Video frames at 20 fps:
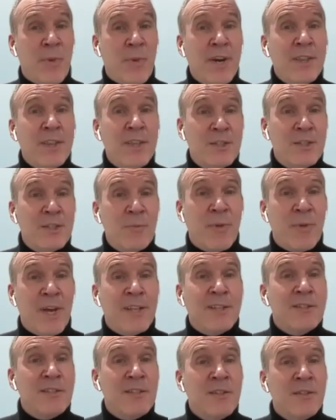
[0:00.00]

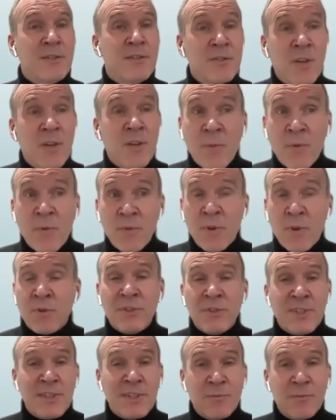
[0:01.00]
participants, some of
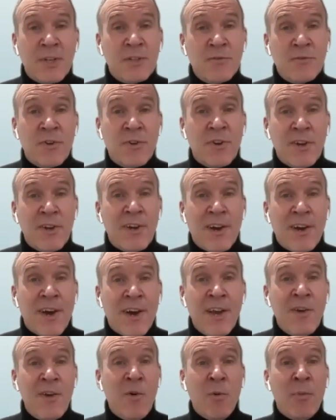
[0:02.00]
those aspects were
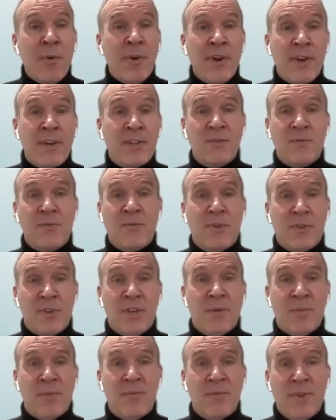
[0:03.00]
eye-openers for
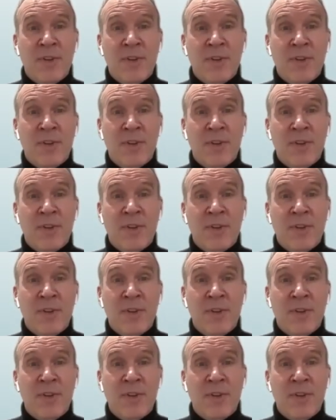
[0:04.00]
them